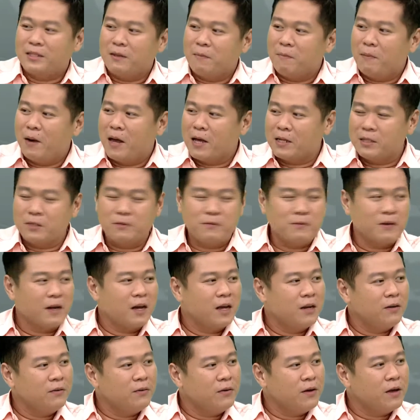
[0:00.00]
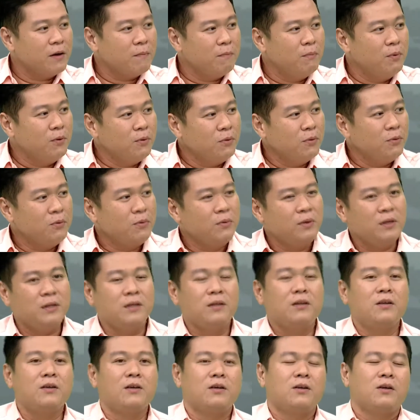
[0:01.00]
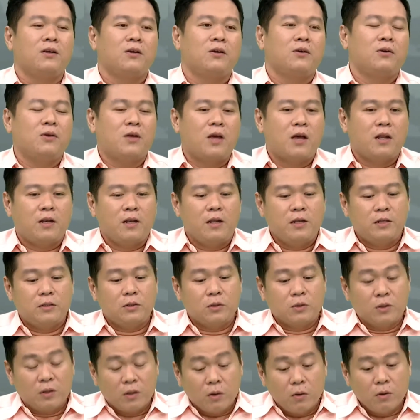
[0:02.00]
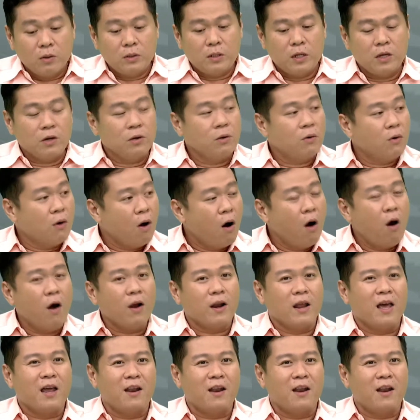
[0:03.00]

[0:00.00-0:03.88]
some parts of the country are blue, and those things go on.